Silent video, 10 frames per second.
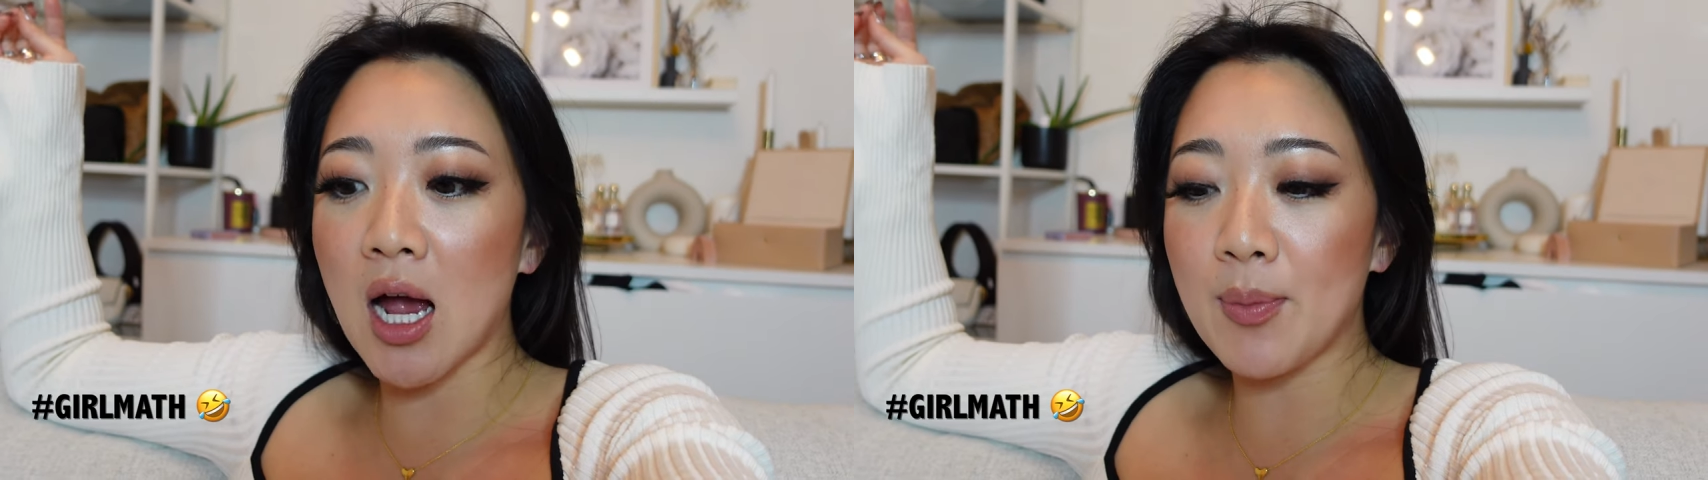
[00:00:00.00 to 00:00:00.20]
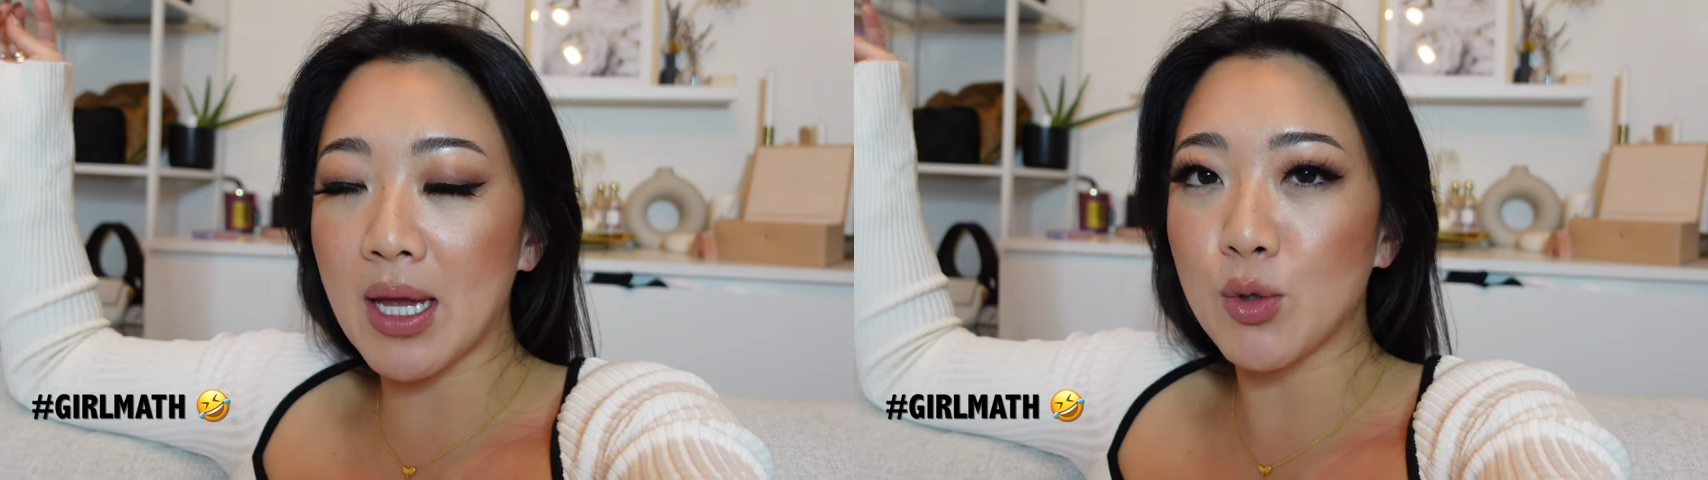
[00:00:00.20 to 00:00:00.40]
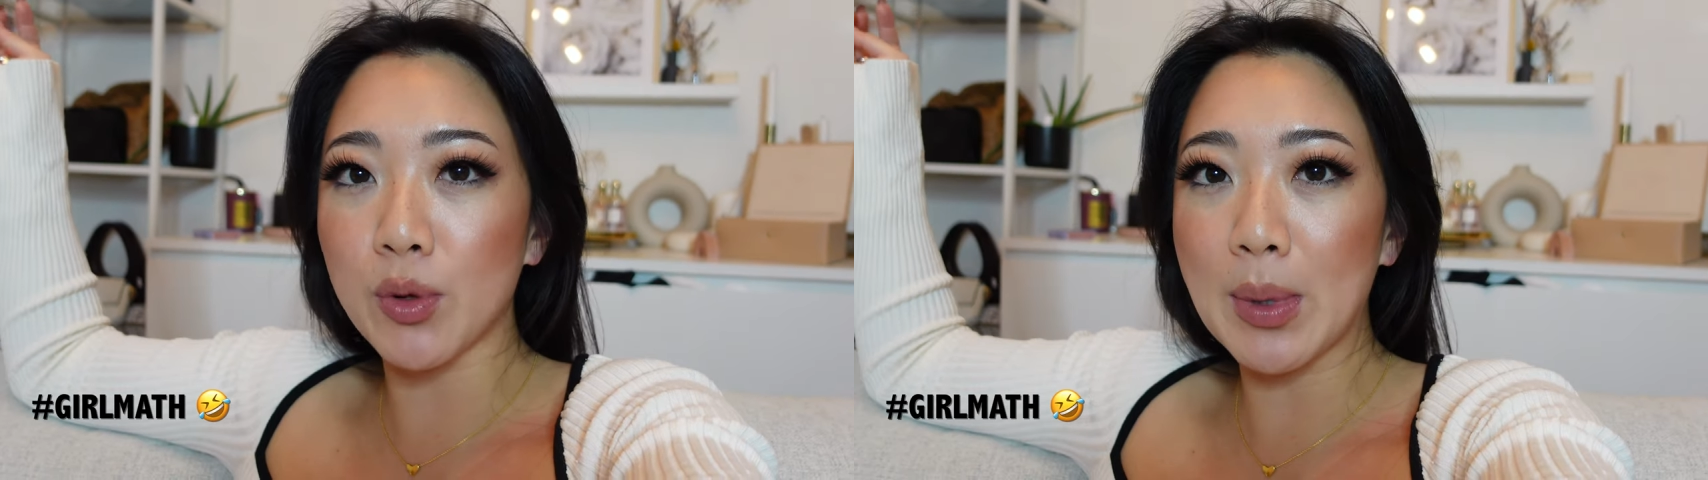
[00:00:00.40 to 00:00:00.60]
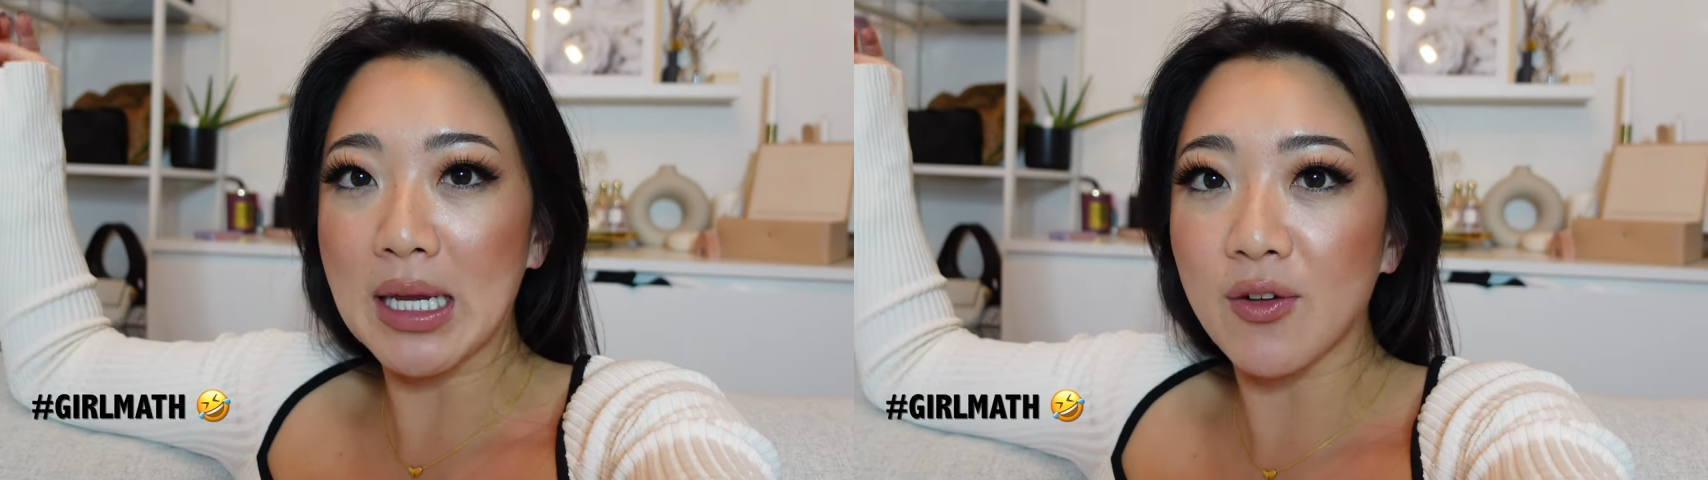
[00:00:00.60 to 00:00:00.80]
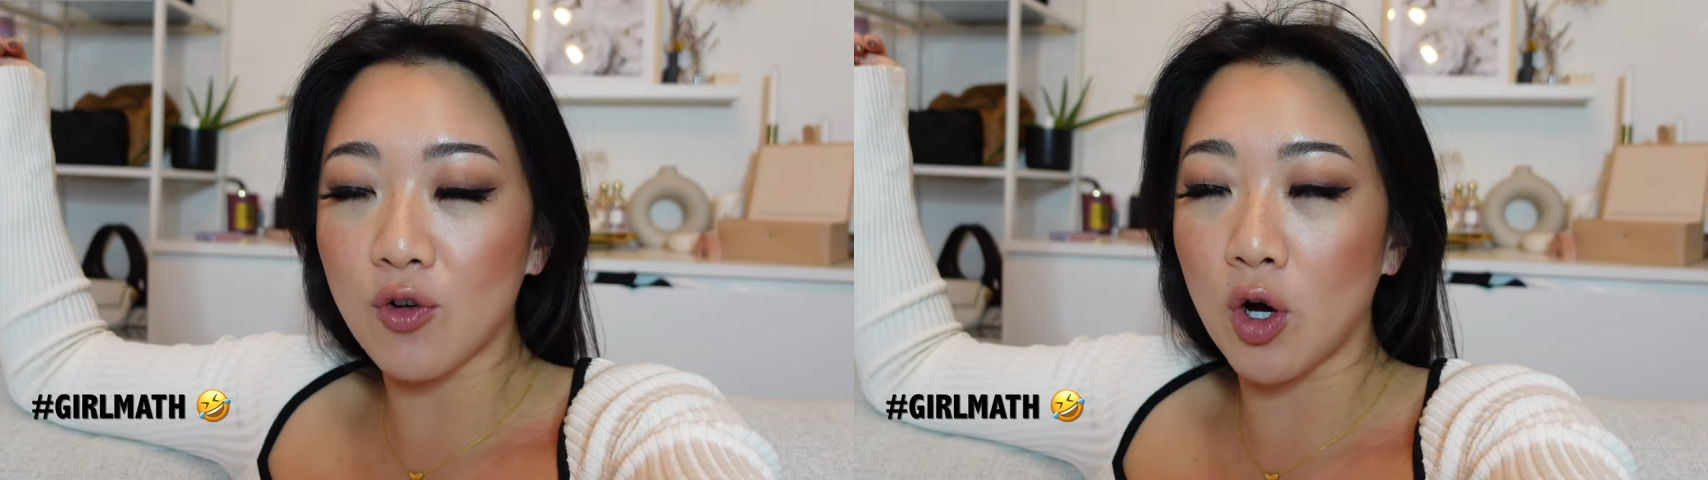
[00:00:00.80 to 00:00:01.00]
I paid with my
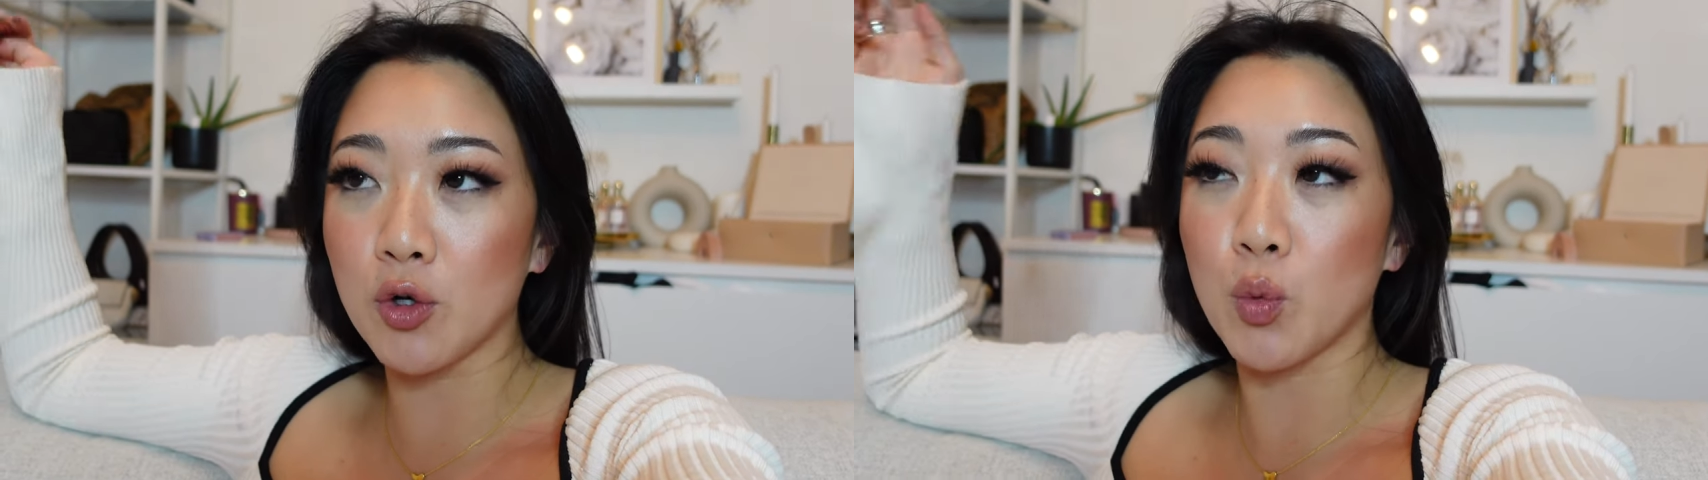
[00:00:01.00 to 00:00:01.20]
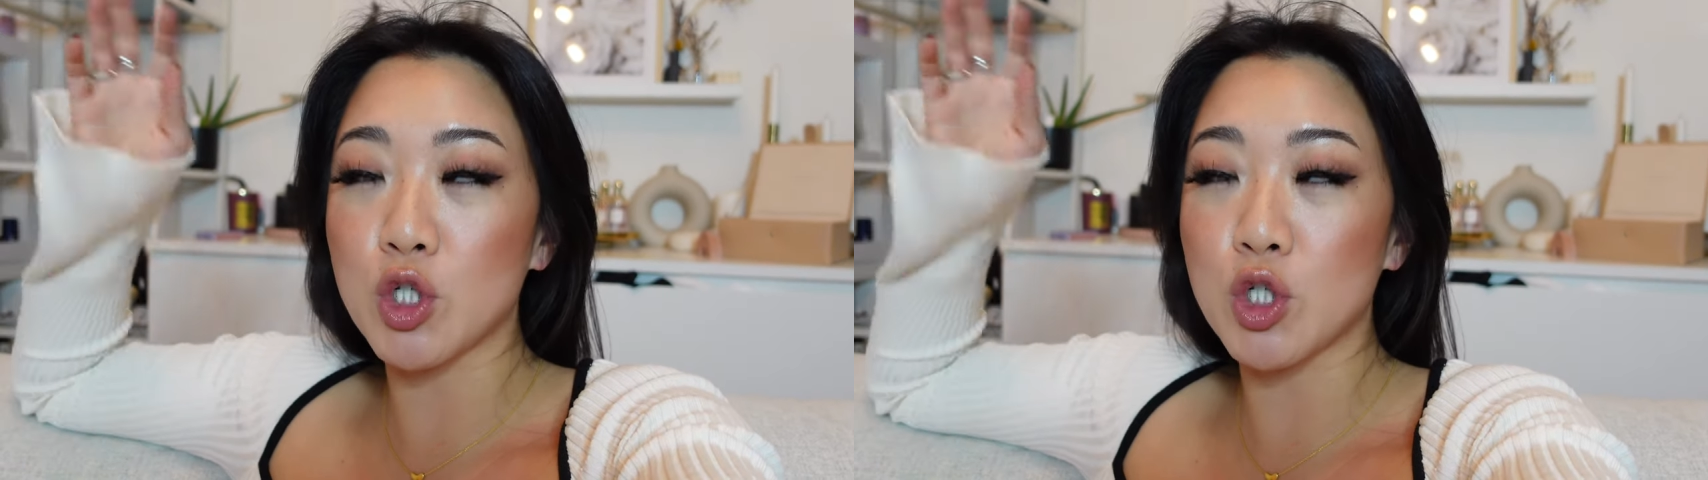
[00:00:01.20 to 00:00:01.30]
gift card,